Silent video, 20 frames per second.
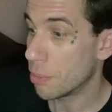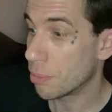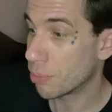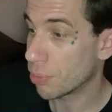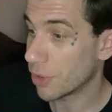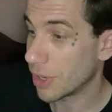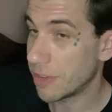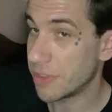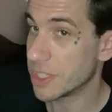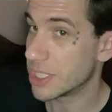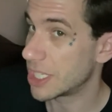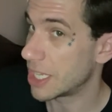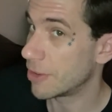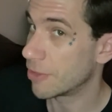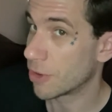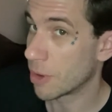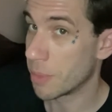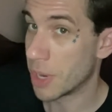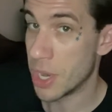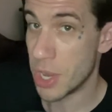previously
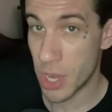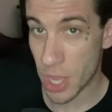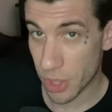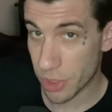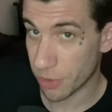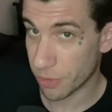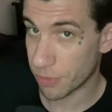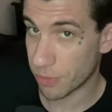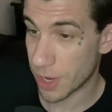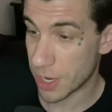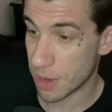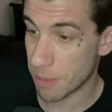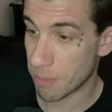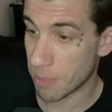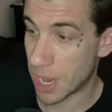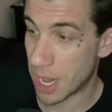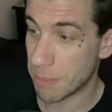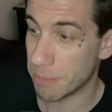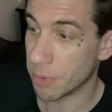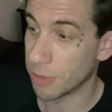from another friend of
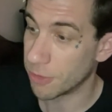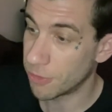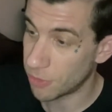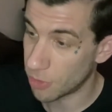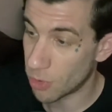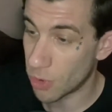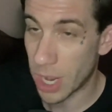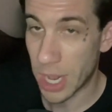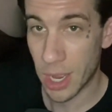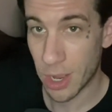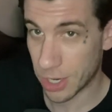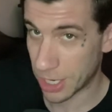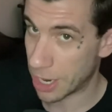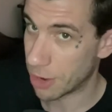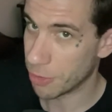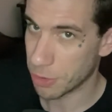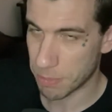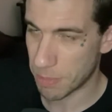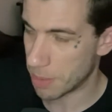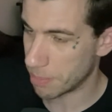mine before I hung
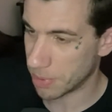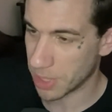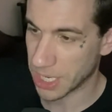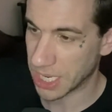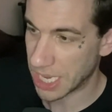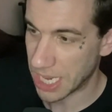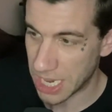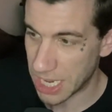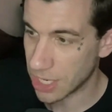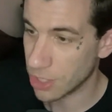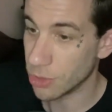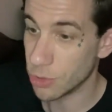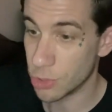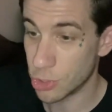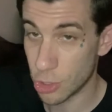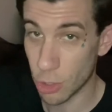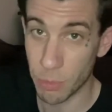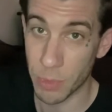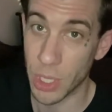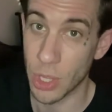out with my buddy Eden, who
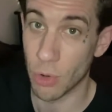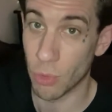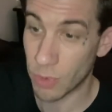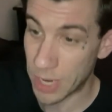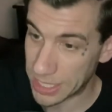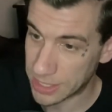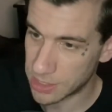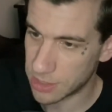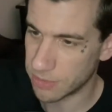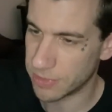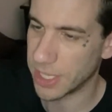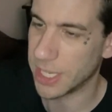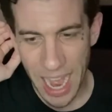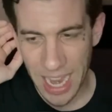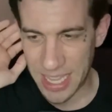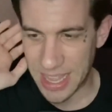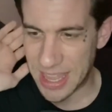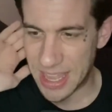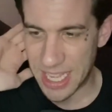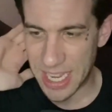showed me the rest of it.
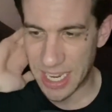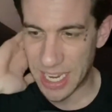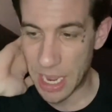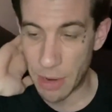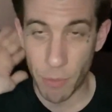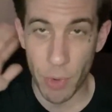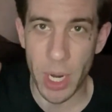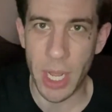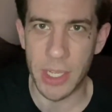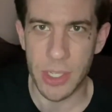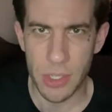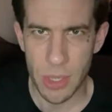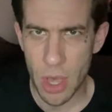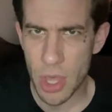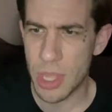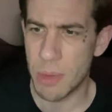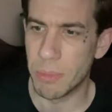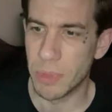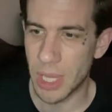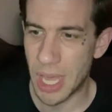I think, and when I saw
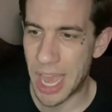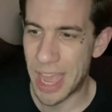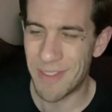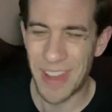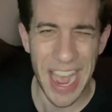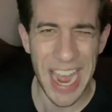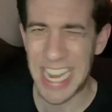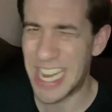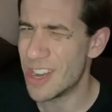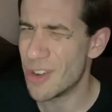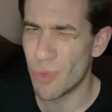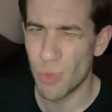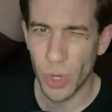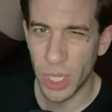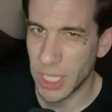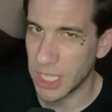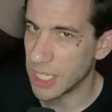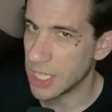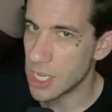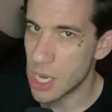them live, I didn't
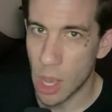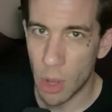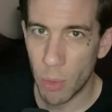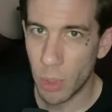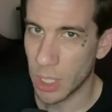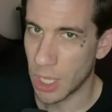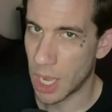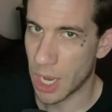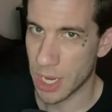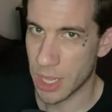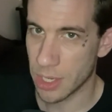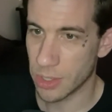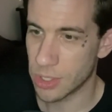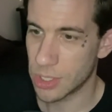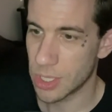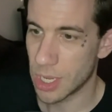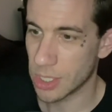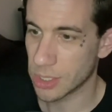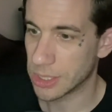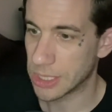really know a lot of their
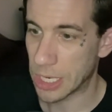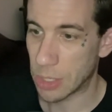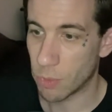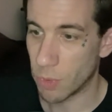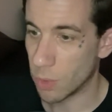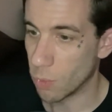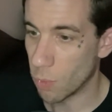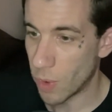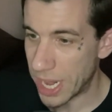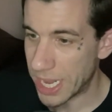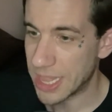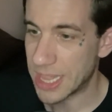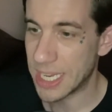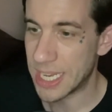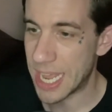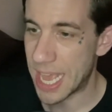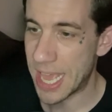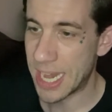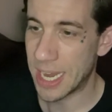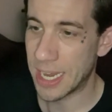songs. Like when Wake the
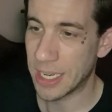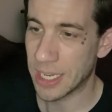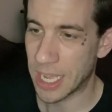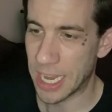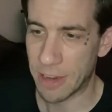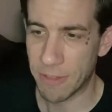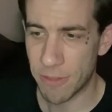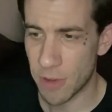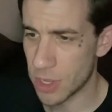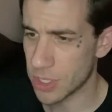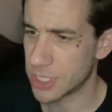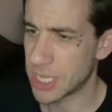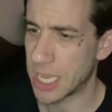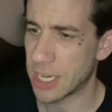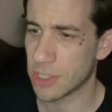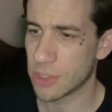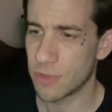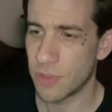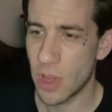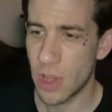Dead and like False
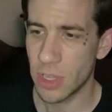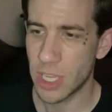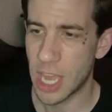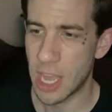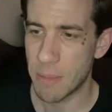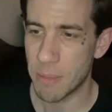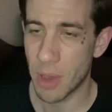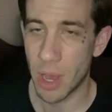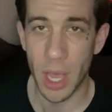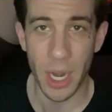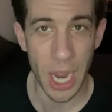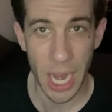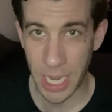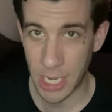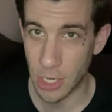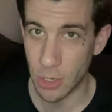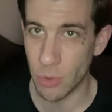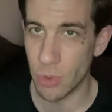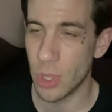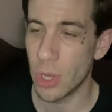Idols Fall came on, I
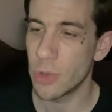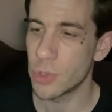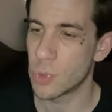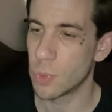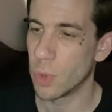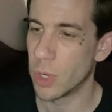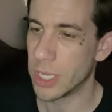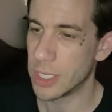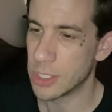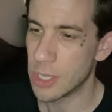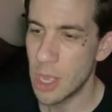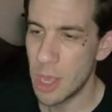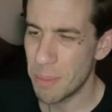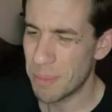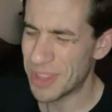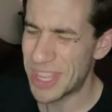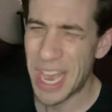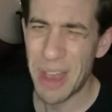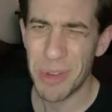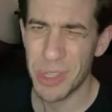knew those ones,
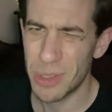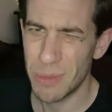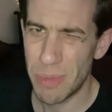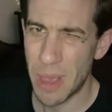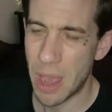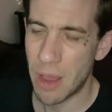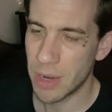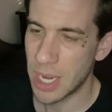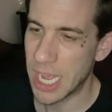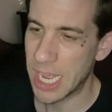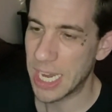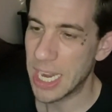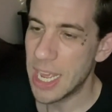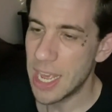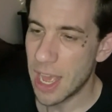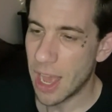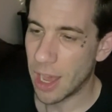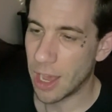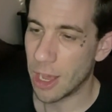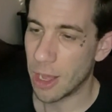but that was about it.
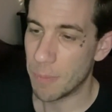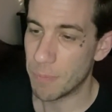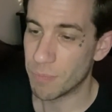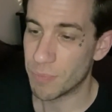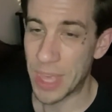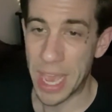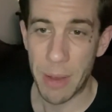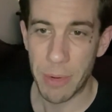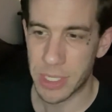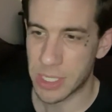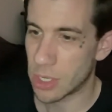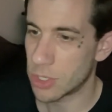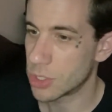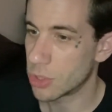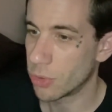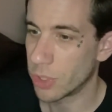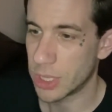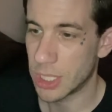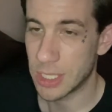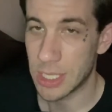That was
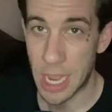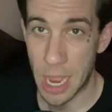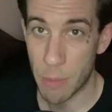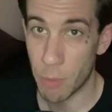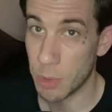also at the time